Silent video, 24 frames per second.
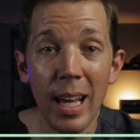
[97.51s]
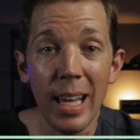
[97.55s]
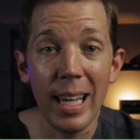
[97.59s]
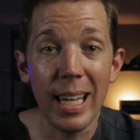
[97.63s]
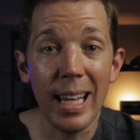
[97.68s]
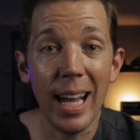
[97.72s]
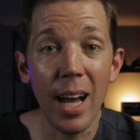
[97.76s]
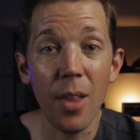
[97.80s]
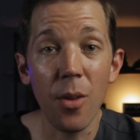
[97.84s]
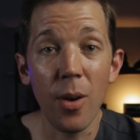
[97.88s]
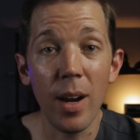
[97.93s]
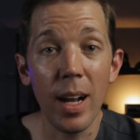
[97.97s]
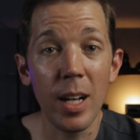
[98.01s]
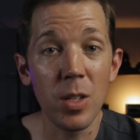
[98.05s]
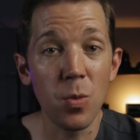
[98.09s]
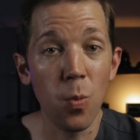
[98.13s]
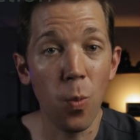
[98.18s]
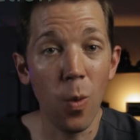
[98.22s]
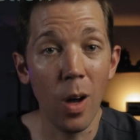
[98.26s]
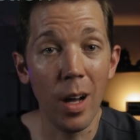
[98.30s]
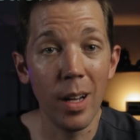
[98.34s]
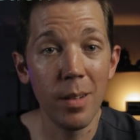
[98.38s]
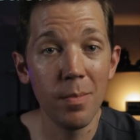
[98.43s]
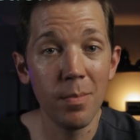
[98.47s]
He either has
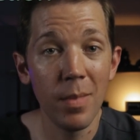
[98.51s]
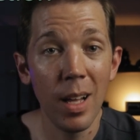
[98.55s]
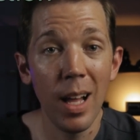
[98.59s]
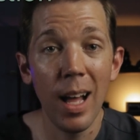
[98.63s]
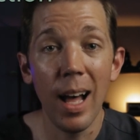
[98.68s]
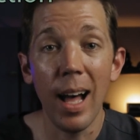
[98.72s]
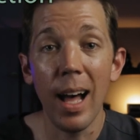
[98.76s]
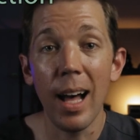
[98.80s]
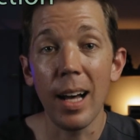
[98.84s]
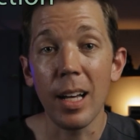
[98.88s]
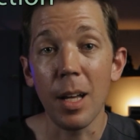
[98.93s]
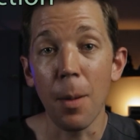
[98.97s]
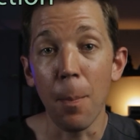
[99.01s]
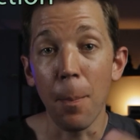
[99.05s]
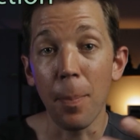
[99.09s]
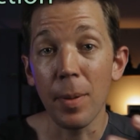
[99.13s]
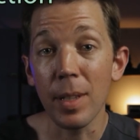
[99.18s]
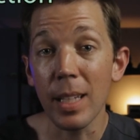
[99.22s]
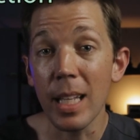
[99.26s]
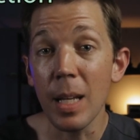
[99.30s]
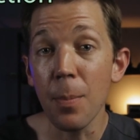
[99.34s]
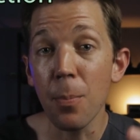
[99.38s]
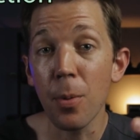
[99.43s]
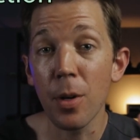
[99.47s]
one, a
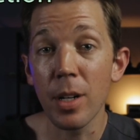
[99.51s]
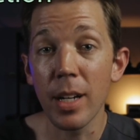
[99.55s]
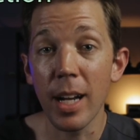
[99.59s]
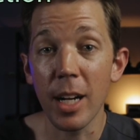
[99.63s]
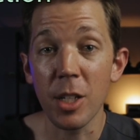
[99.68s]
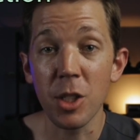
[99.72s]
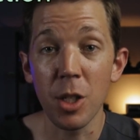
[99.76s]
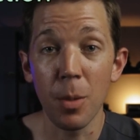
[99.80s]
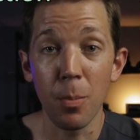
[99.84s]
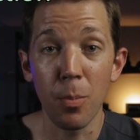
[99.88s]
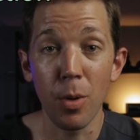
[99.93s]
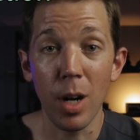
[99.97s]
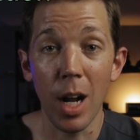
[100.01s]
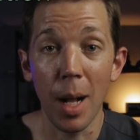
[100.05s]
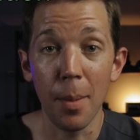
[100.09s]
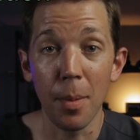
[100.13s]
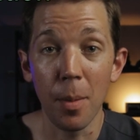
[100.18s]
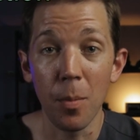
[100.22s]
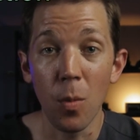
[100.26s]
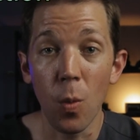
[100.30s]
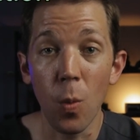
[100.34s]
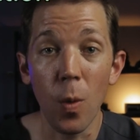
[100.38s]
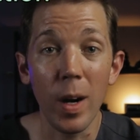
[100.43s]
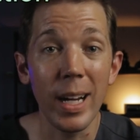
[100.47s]
complete production
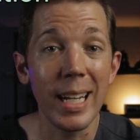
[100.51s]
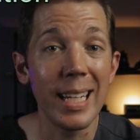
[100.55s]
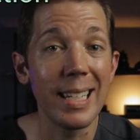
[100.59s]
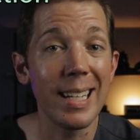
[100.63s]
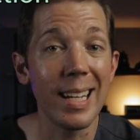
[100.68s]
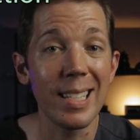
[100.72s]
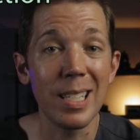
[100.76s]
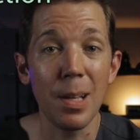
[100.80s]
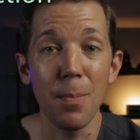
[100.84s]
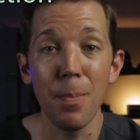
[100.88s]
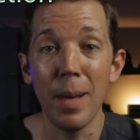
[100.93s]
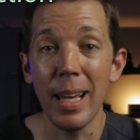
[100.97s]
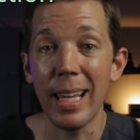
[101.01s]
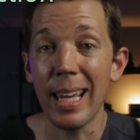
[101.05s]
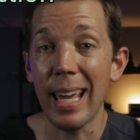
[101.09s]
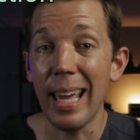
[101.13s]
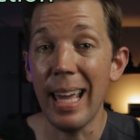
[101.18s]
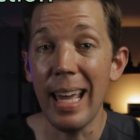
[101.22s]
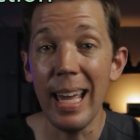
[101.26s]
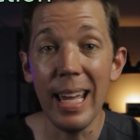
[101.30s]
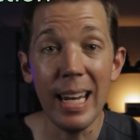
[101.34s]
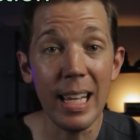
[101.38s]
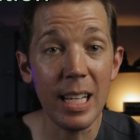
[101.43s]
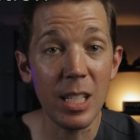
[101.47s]
problem where he doesn't
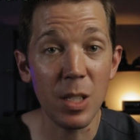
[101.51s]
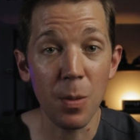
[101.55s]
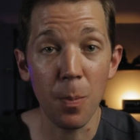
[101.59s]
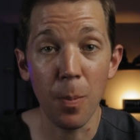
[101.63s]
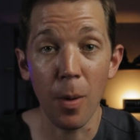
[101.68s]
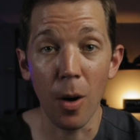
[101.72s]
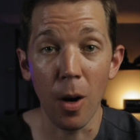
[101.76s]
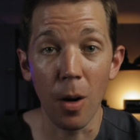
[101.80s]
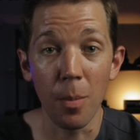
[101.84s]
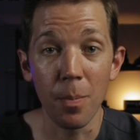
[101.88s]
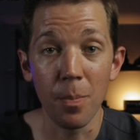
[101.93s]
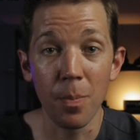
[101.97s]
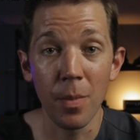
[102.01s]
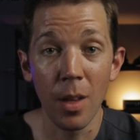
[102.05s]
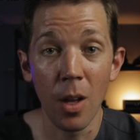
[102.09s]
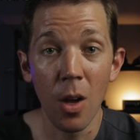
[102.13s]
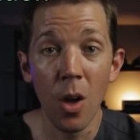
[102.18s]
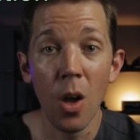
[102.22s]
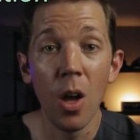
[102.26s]
make any sperm,